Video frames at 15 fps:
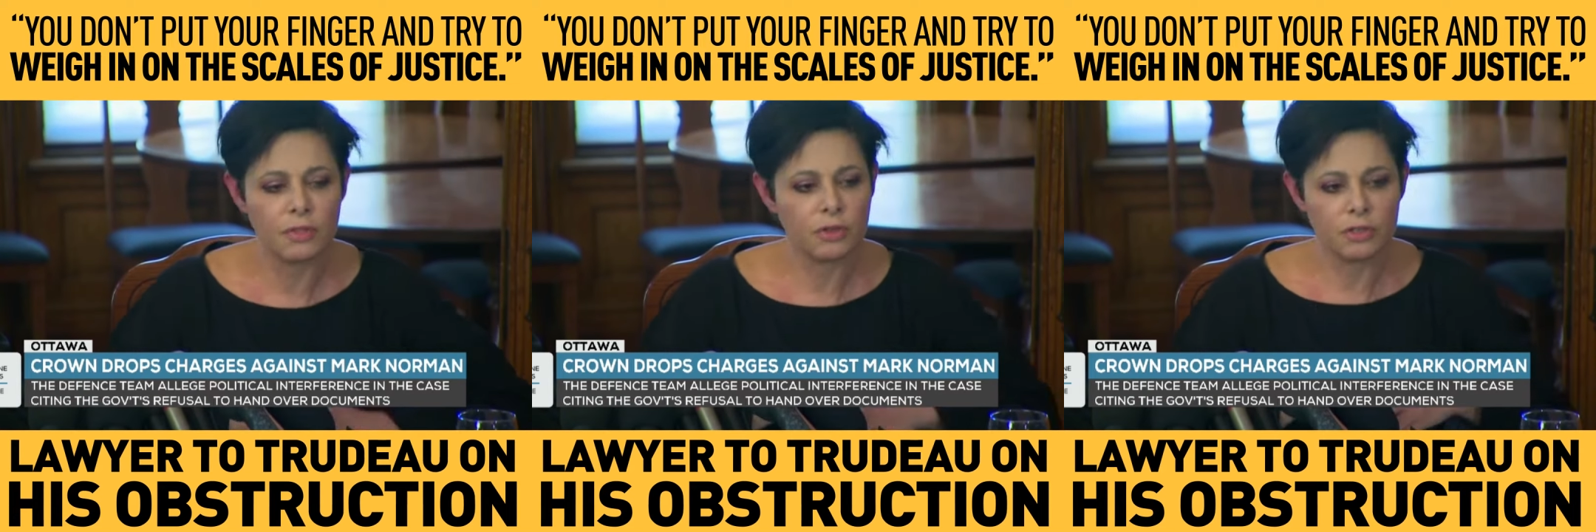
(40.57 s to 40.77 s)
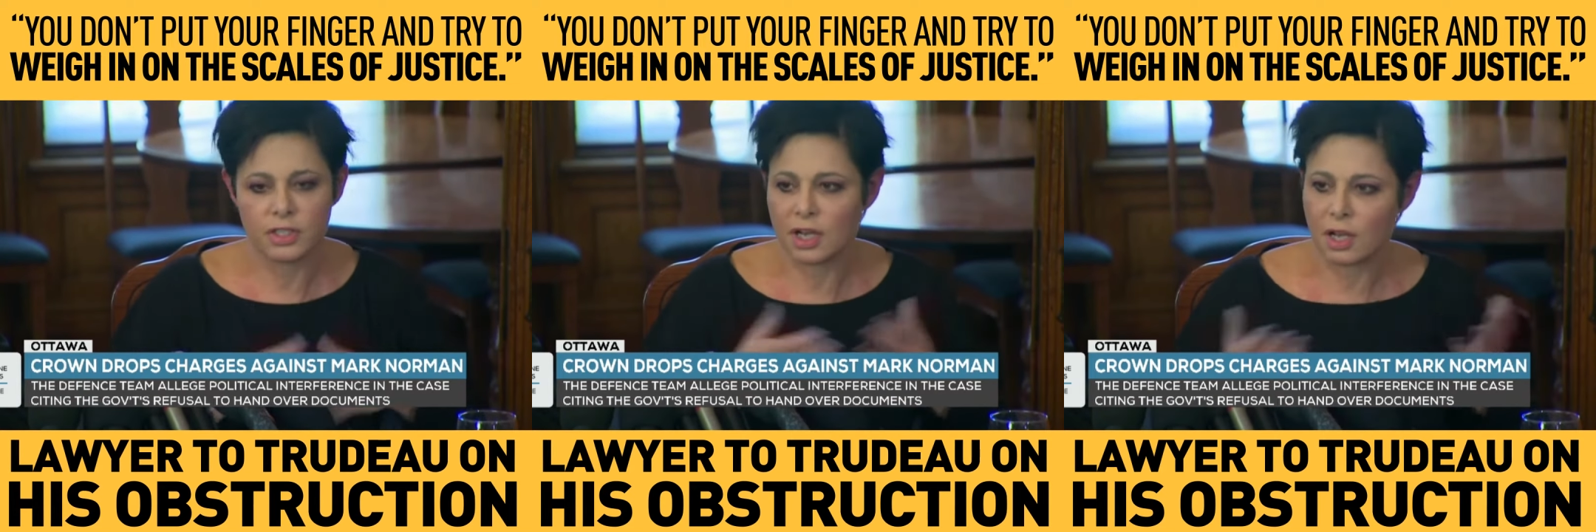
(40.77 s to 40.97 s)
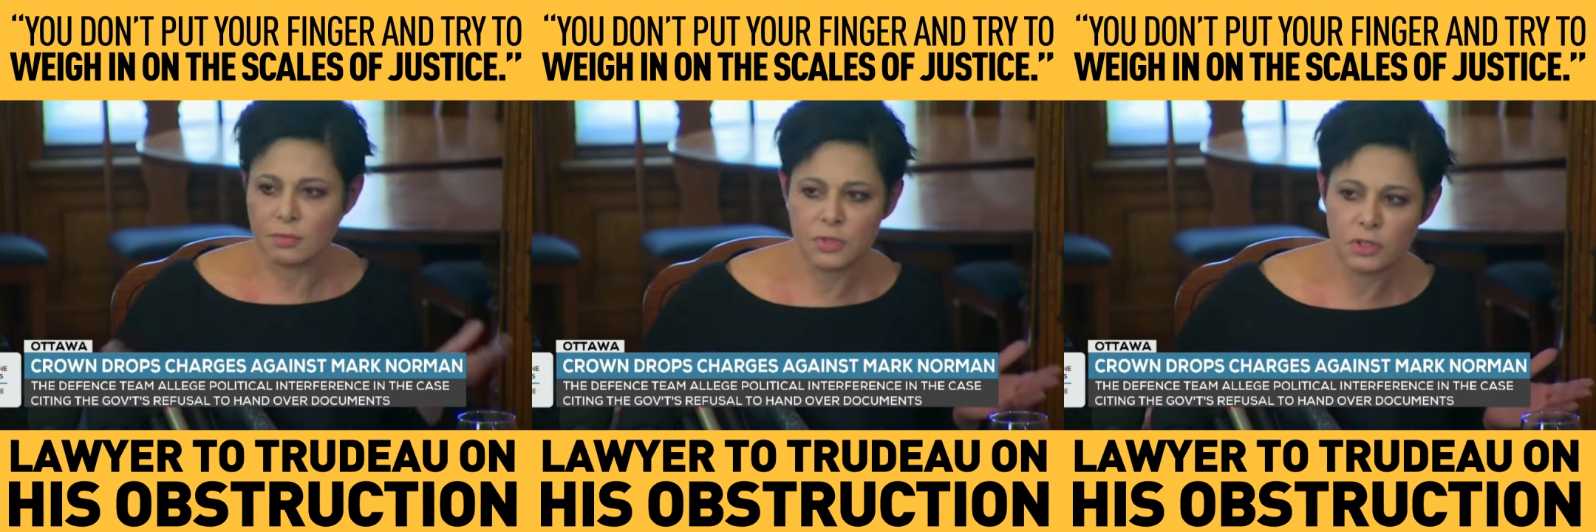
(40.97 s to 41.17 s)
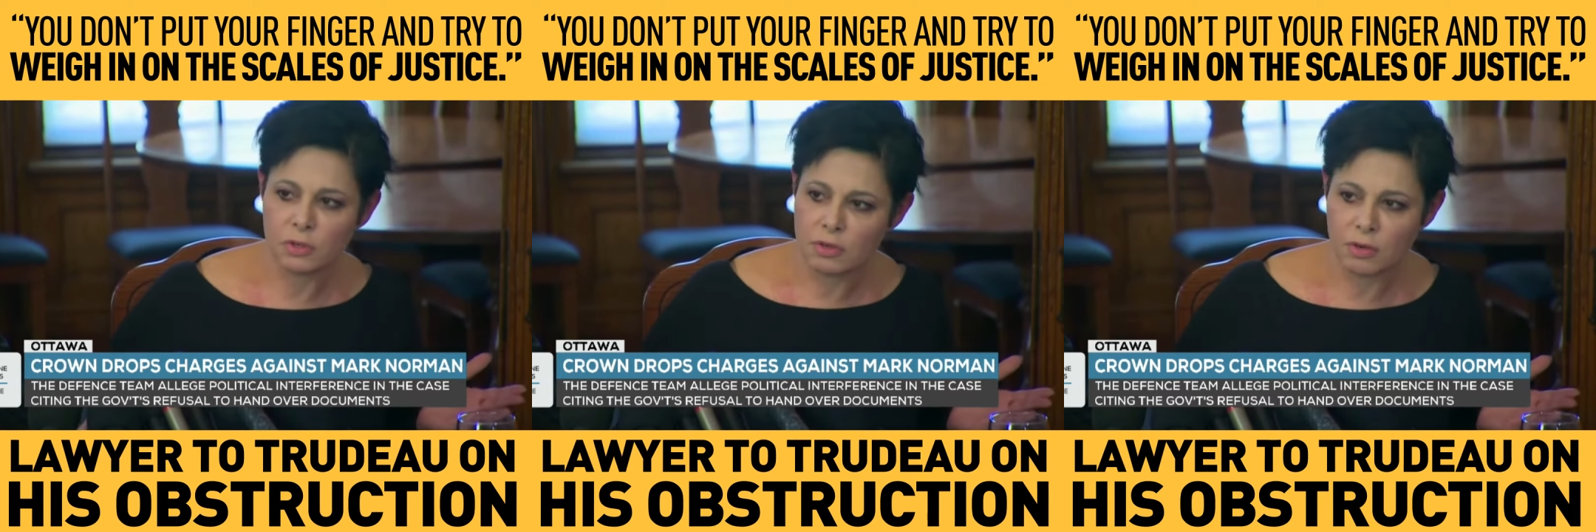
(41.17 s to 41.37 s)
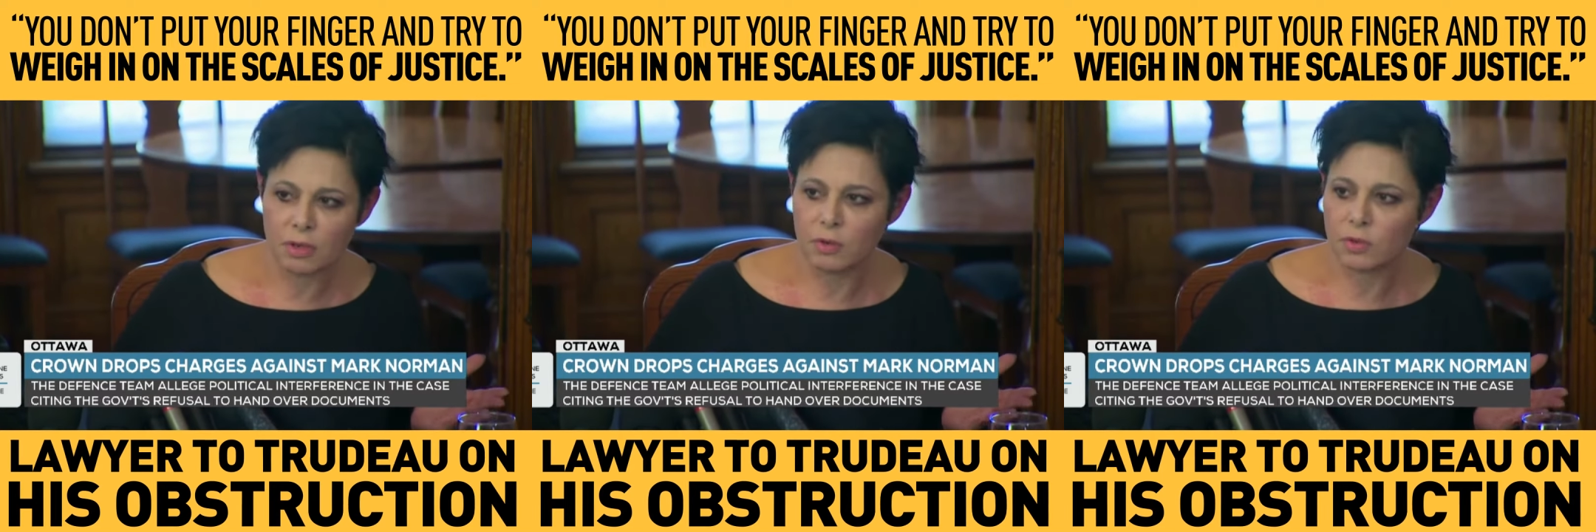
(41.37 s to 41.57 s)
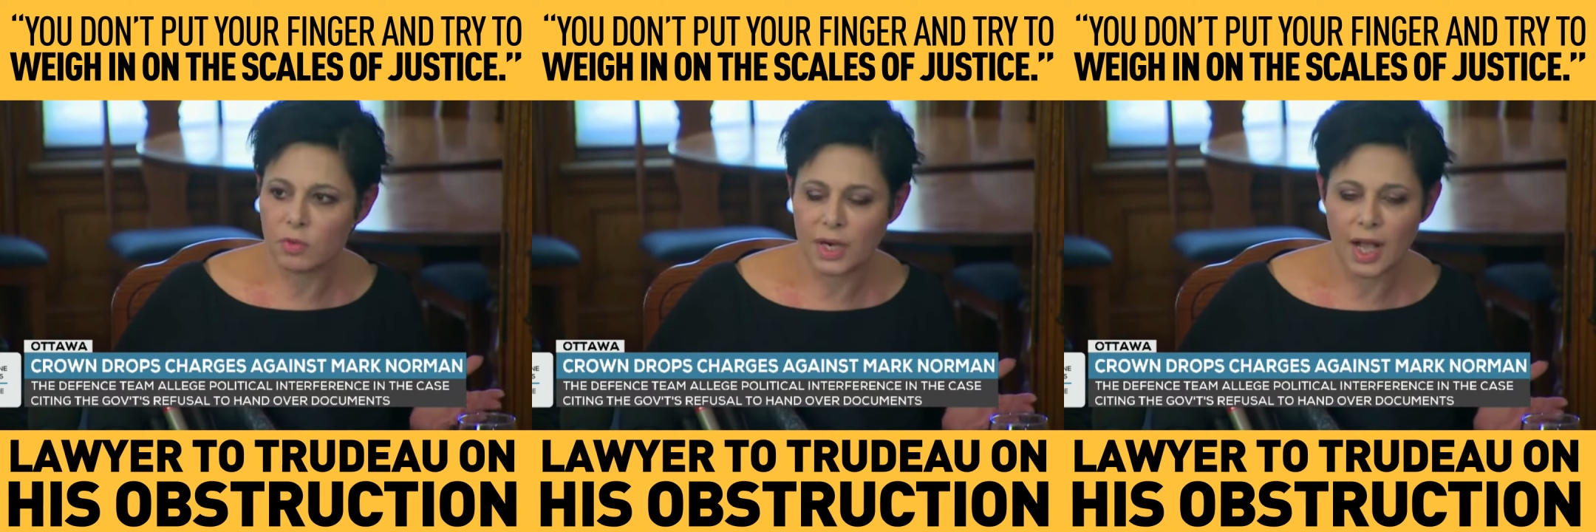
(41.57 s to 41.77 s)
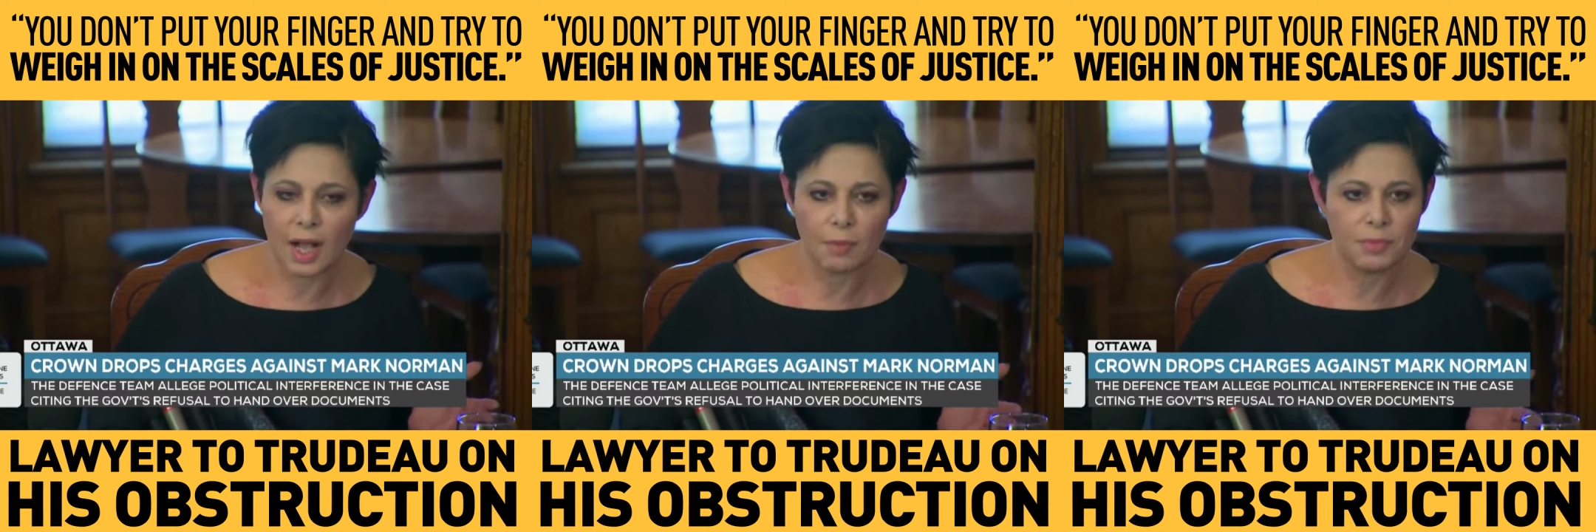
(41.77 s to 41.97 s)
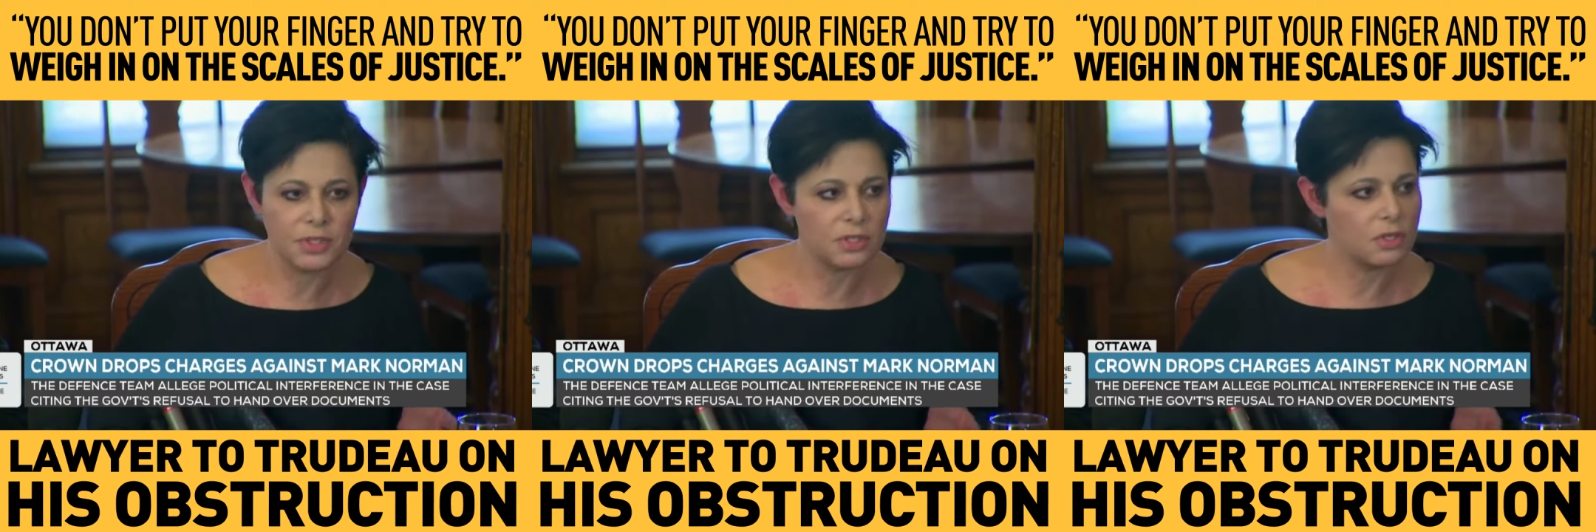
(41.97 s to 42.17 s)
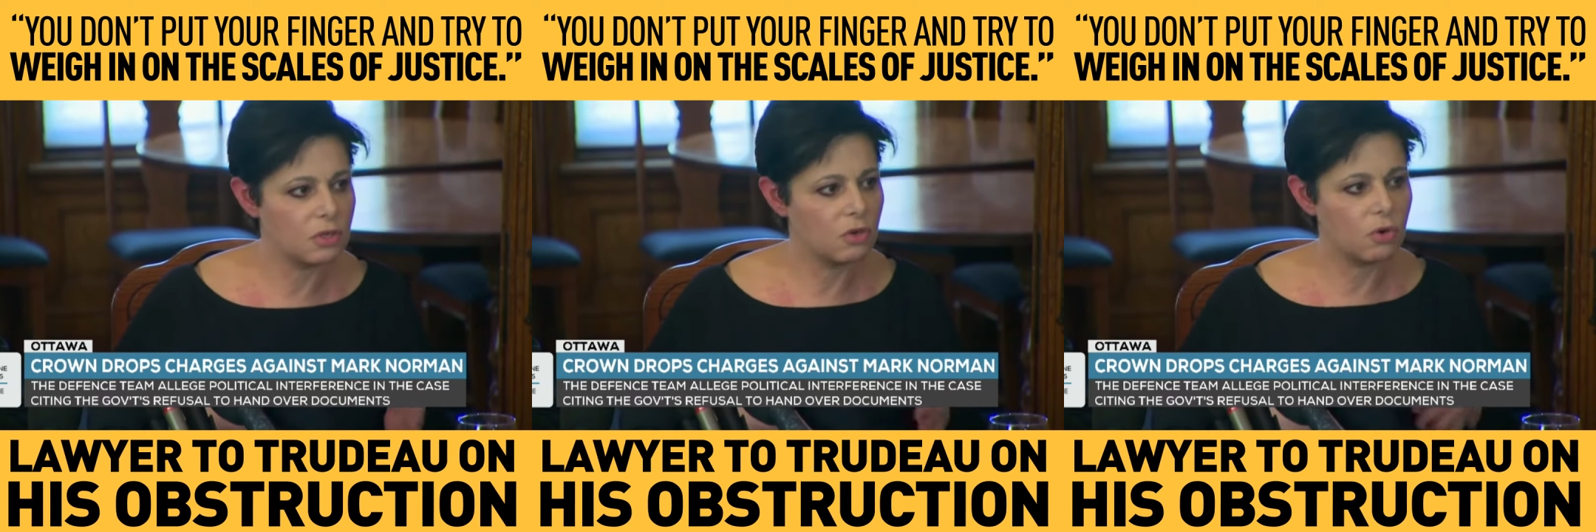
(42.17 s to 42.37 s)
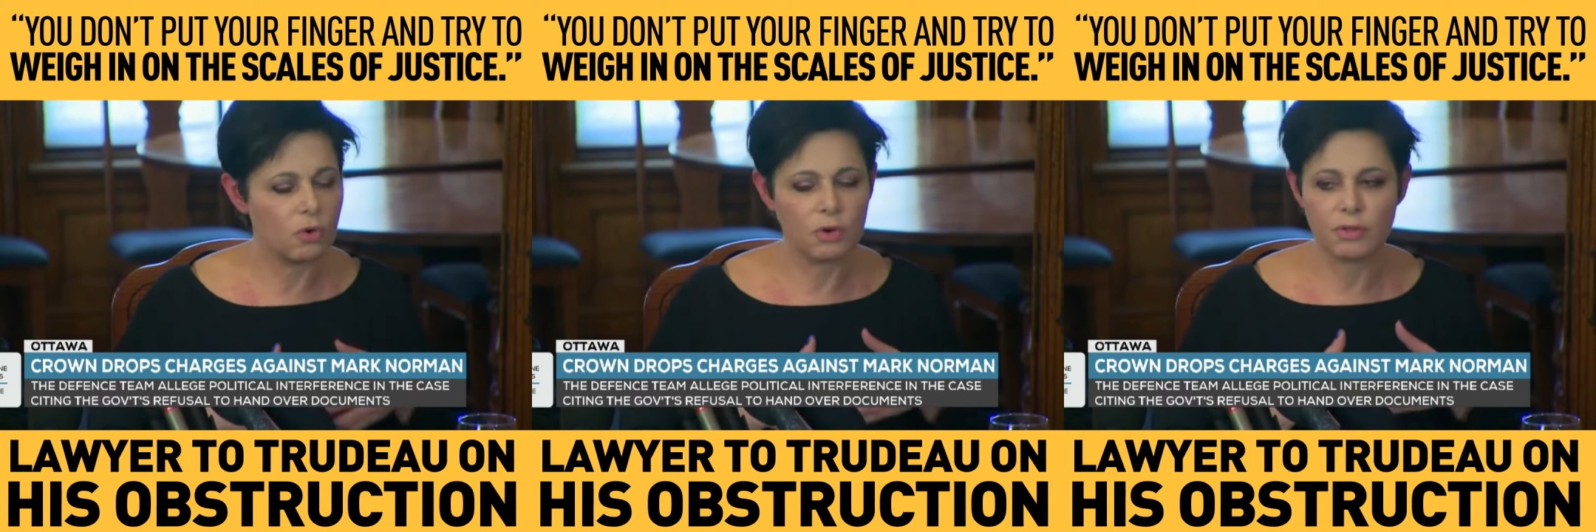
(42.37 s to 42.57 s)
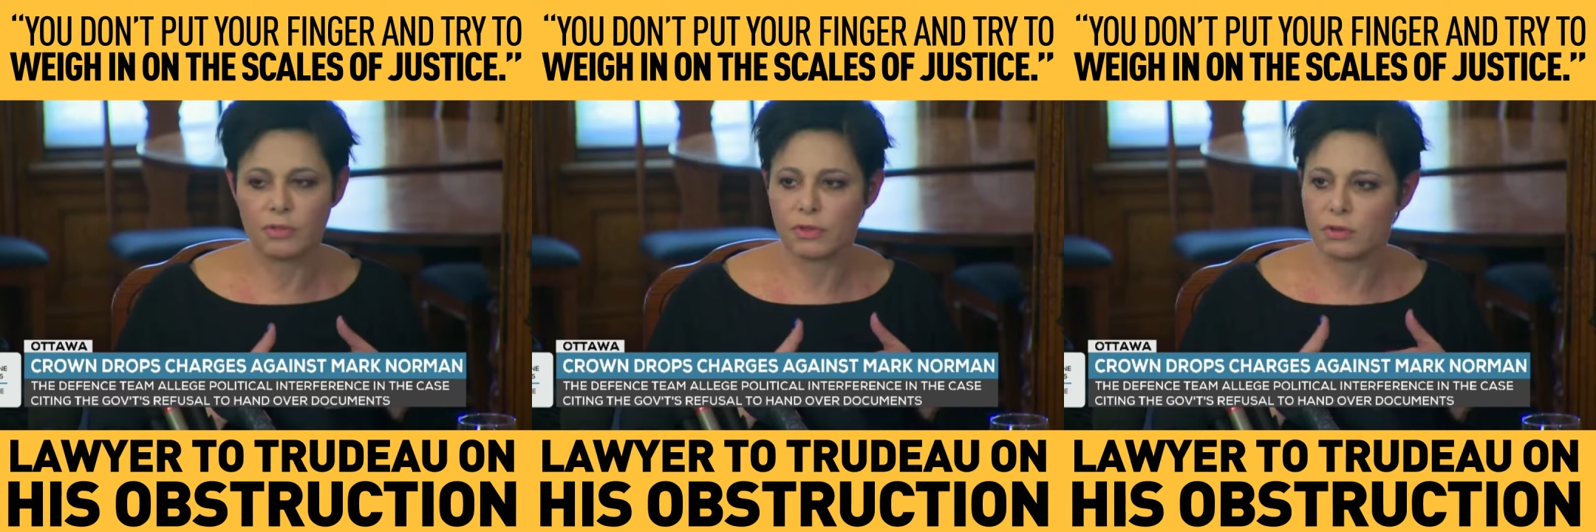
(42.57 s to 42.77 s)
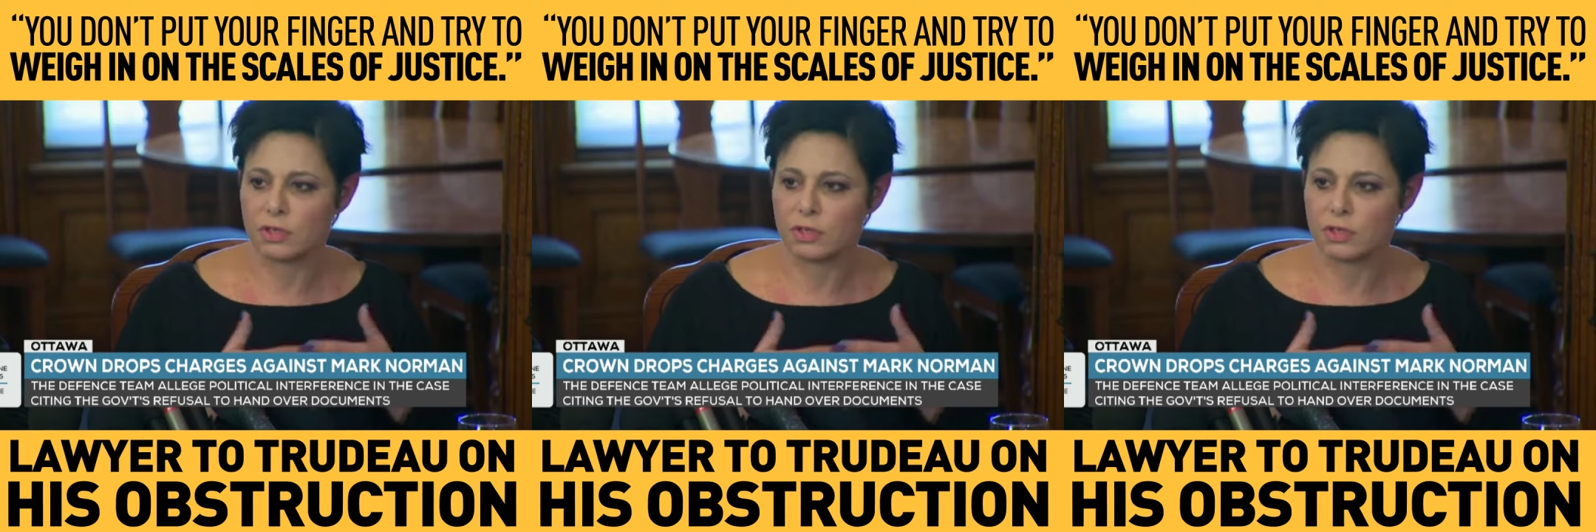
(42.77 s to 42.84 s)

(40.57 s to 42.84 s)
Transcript: There are times you agree with what happens in a court,